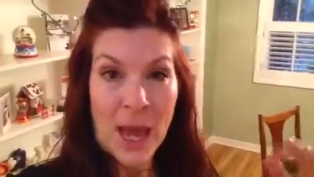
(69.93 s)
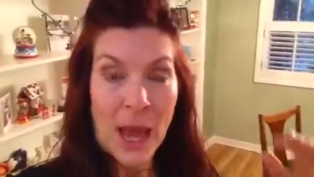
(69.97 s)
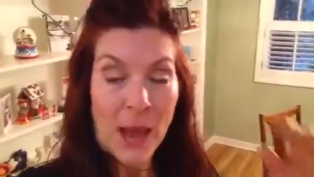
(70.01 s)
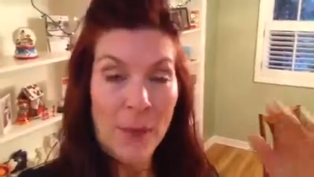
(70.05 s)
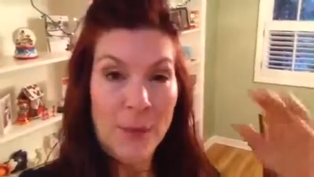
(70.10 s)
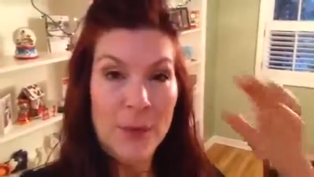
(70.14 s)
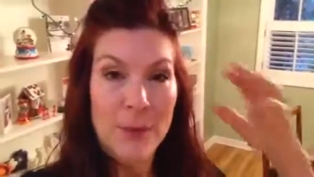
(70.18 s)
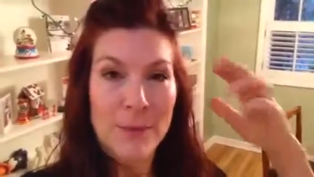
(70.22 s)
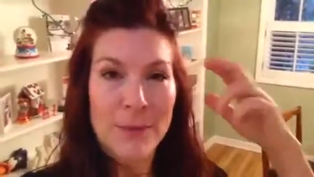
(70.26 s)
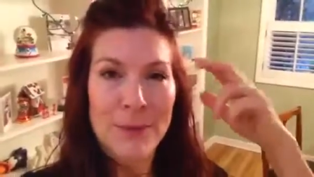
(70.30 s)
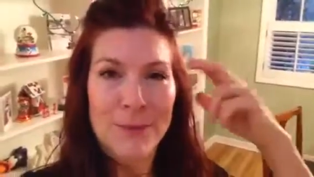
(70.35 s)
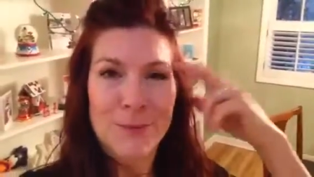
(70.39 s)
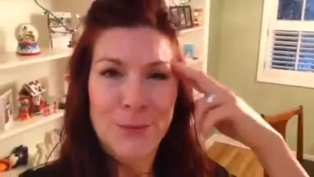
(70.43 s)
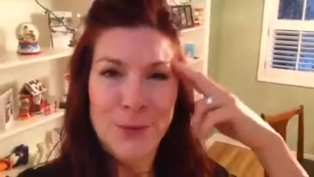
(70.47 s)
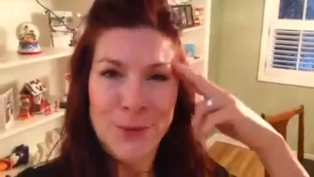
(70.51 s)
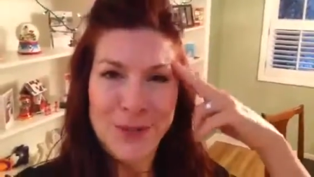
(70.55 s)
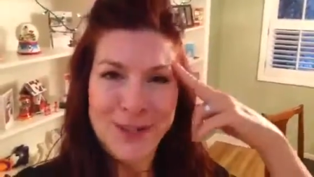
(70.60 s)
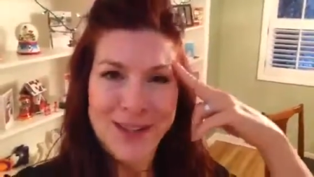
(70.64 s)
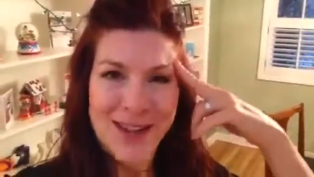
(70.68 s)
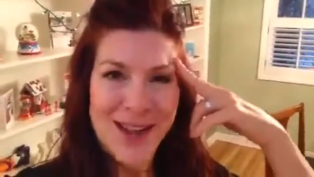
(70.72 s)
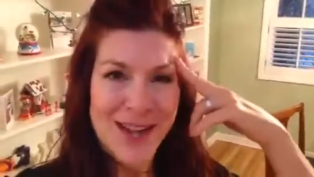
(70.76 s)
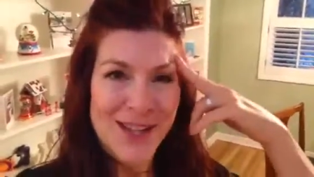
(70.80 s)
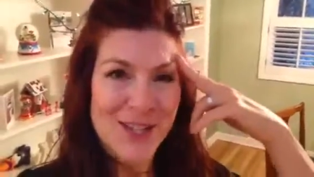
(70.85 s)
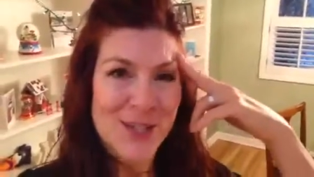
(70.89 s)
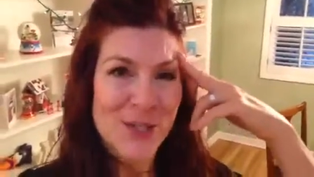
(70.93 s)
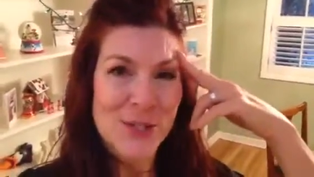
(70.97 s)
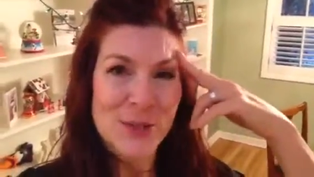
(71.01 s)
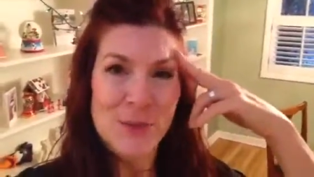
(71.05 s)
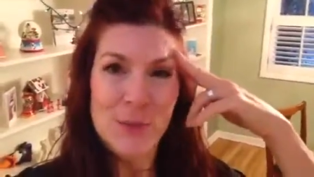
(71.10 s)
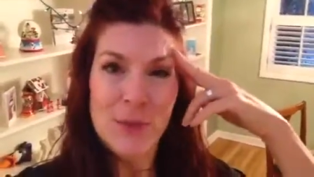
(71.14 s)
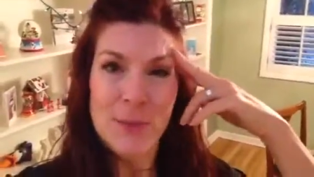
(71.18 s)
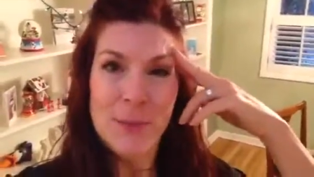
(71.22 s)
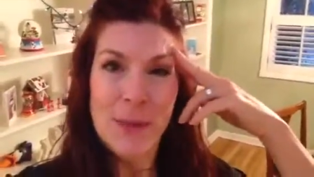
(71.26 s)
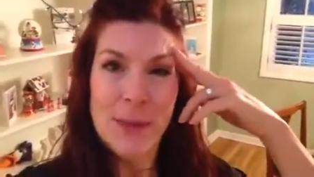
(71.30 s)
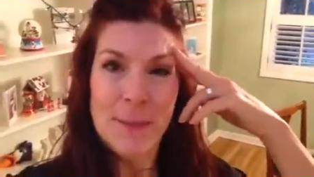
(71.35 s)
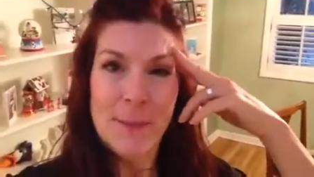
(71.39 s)
I want to be more conscious
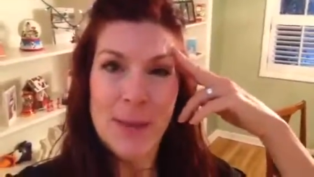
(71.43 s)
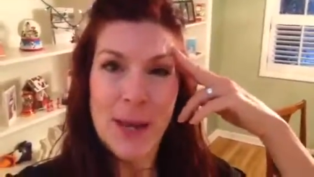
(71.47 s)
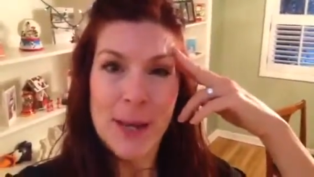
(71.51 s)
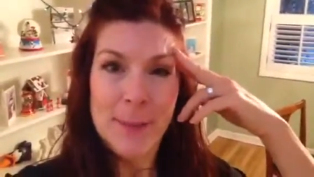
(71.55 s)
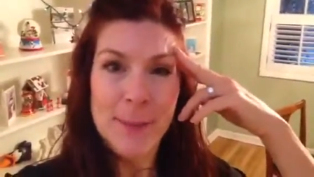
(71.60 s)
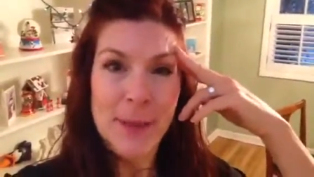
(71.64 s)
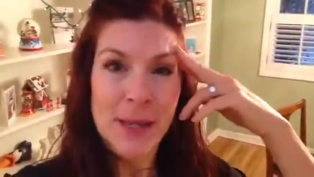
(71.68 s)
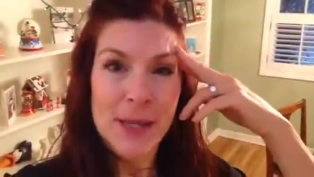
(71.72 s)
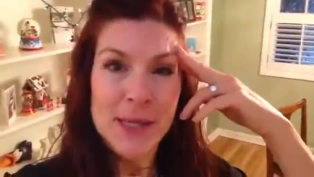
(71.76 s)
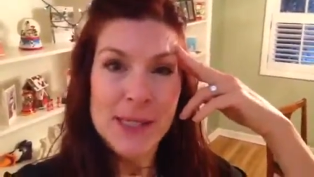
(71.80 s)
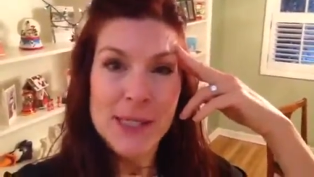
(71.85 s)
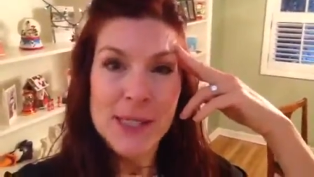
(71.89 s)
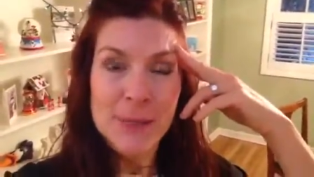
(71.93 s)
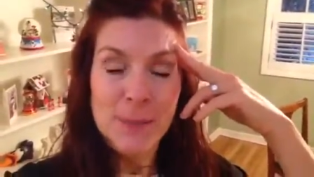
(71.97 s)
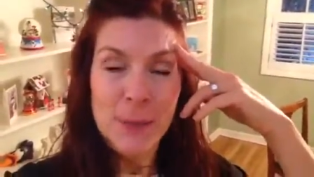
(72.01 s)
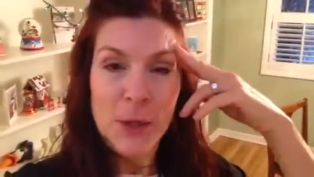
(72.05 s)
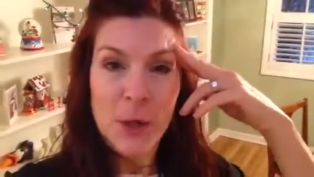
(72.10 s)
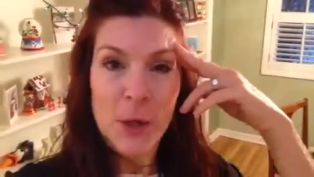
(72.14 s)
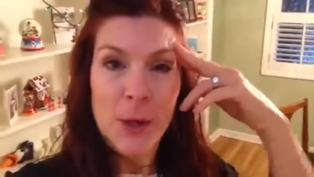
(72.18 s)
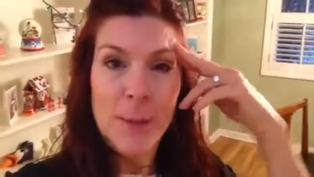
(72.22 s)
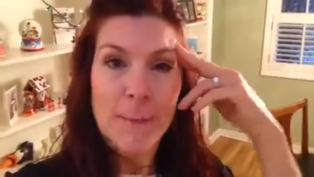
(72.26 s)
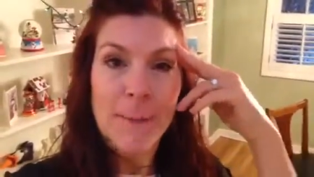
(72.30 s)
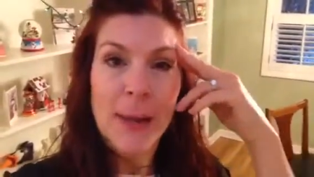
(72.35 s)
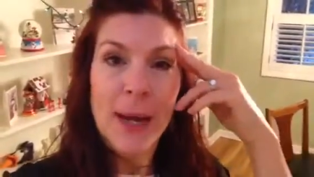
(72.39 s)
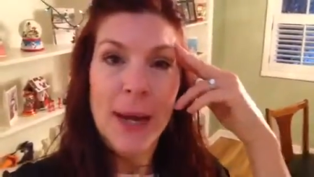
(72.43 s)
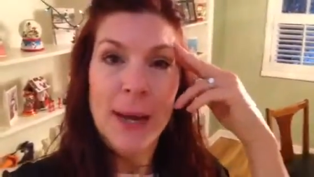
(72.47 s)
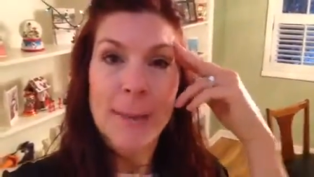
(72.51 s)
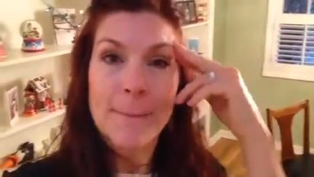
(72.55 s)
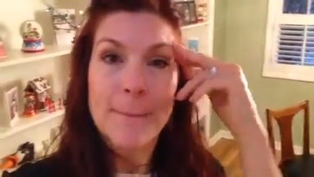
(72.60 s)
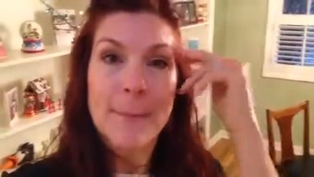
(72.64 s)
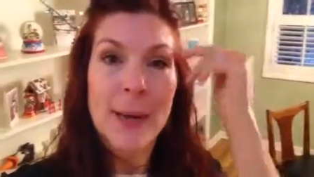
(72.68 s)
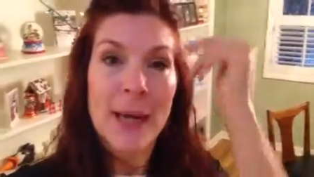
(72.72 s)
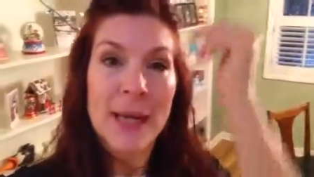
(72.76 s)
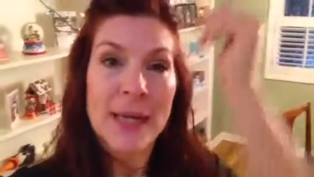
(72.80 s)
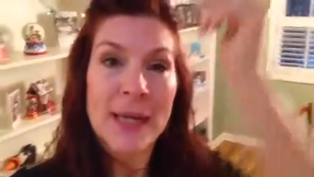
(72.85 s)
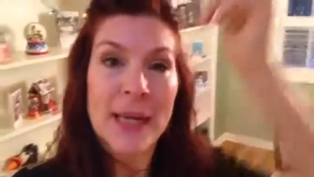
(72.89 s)
with my mind, body, spirit, my
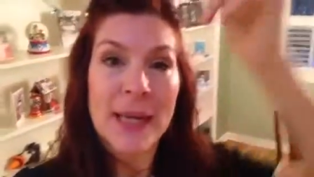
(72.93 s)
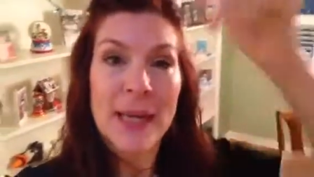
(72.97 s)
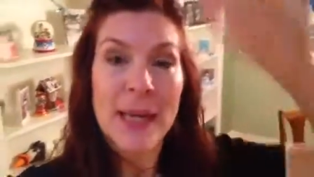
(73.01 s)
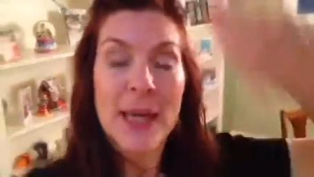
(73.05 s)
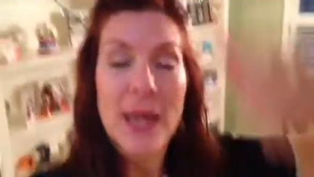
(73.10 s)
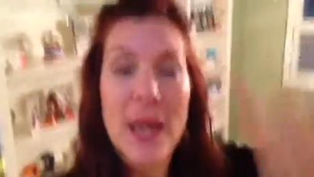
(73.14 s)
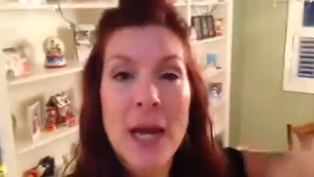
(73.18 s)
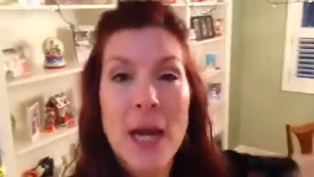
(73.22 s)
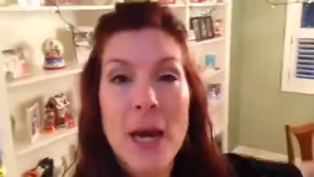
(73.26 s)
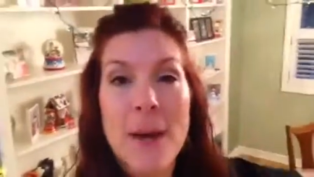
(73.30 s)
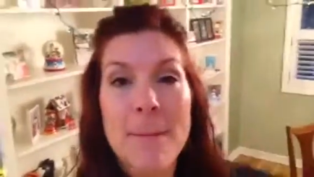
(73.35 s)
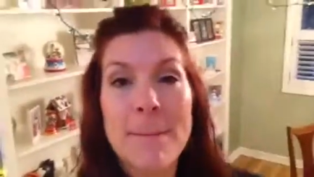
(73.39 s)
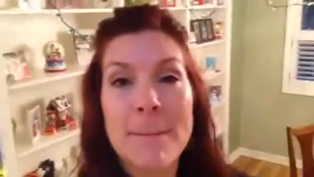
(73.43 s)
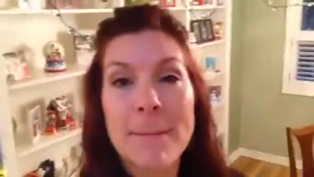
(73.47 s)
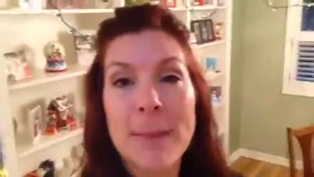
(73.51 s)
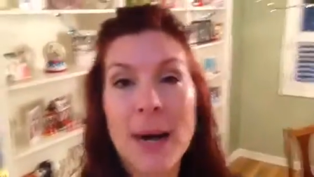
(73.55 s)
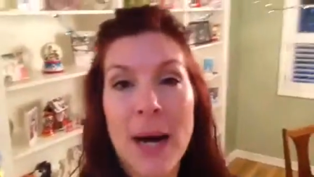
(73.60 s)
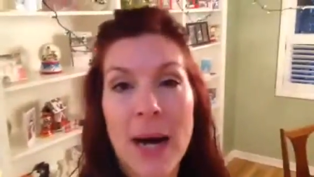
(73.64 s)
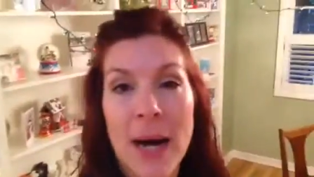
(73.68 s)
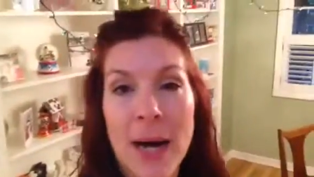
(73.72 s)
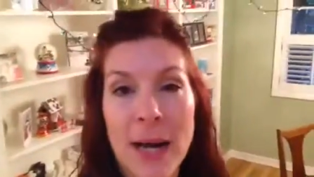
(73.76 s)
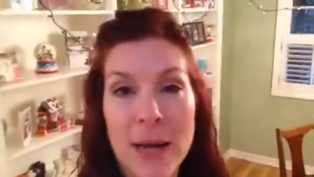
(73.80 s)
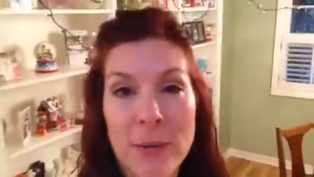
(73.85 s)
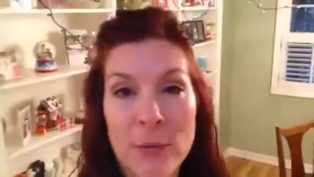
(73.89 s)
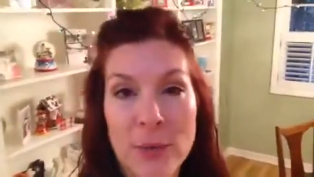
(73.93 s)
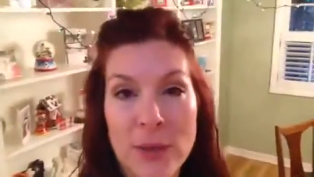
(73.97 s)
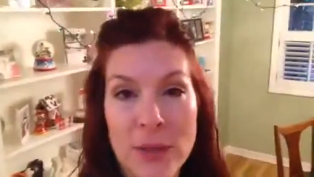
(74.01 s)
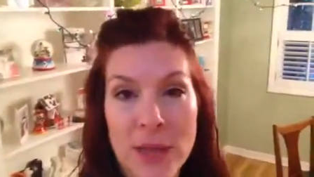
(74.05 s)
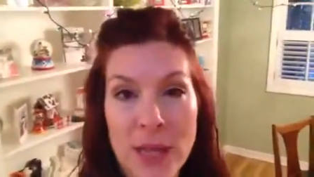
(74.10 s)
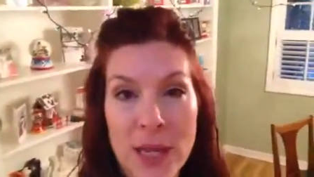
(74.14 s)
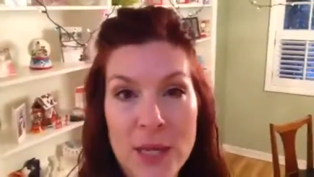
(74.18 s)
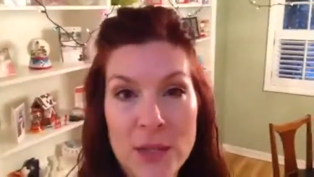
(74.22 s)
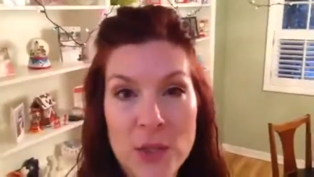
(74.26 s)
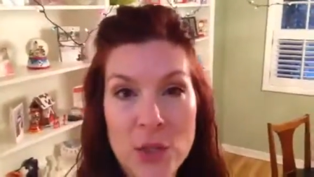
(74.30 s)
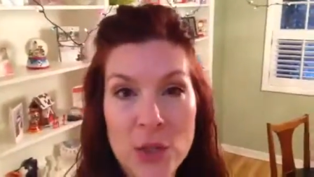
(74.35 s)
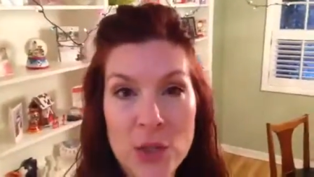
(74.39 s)
money, my
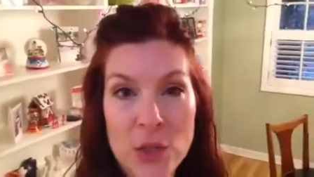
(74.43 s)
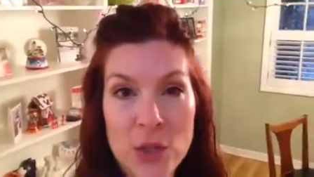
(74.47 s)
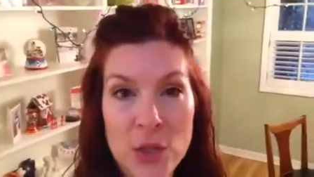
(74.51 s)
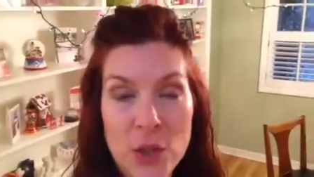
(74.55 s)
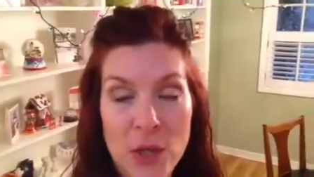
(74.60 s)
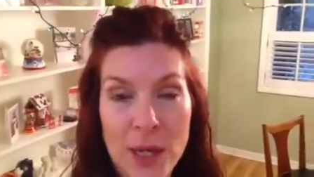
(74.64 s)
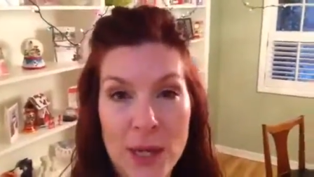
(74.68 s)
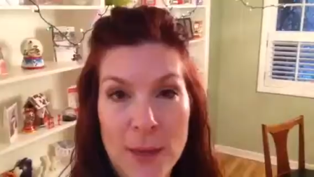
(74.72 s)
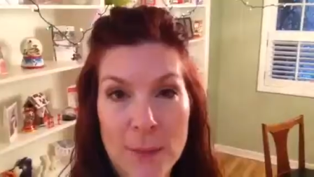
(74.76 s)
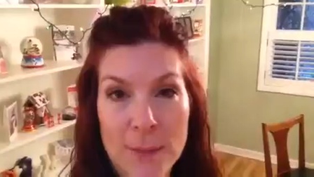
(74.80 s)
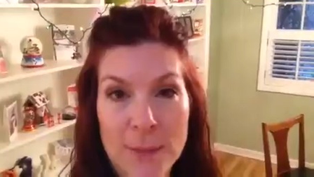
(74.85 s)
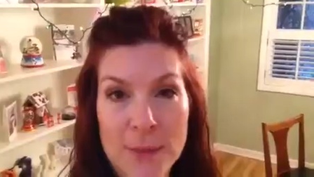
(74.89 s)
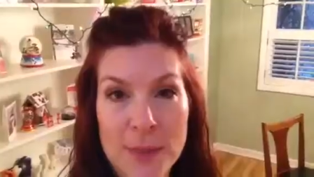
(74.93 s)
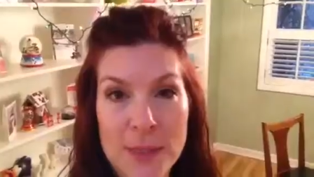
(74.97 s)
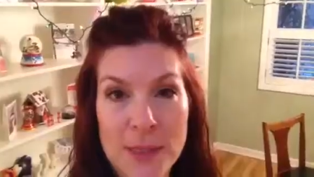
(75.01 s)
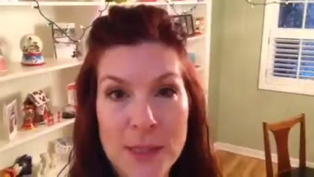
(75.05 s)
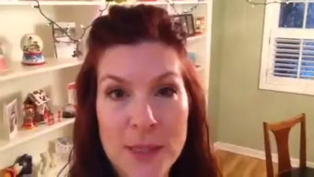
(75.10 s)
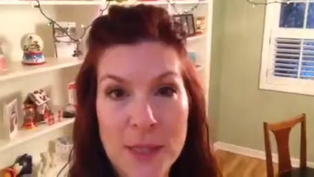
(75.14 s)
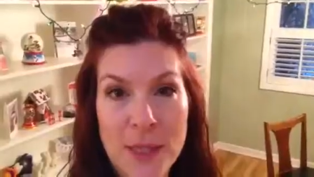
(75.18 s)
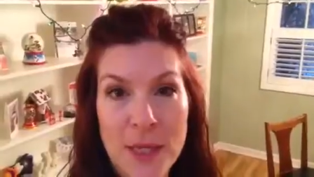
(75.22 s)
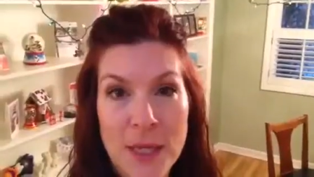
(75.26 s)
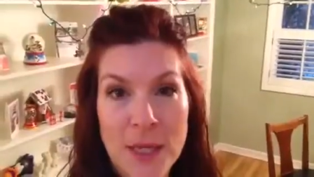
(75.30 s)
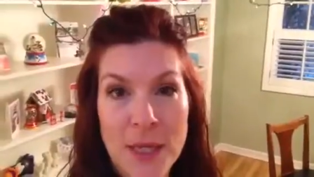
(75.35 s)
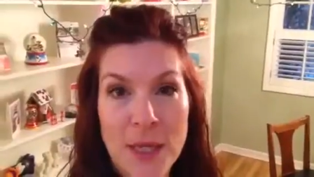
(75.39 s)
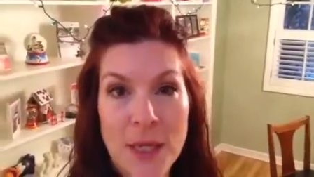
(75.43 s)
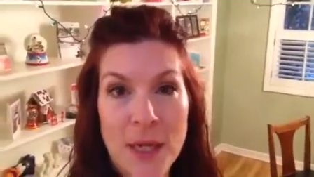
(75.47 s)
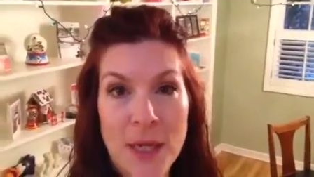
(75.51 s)
relationships,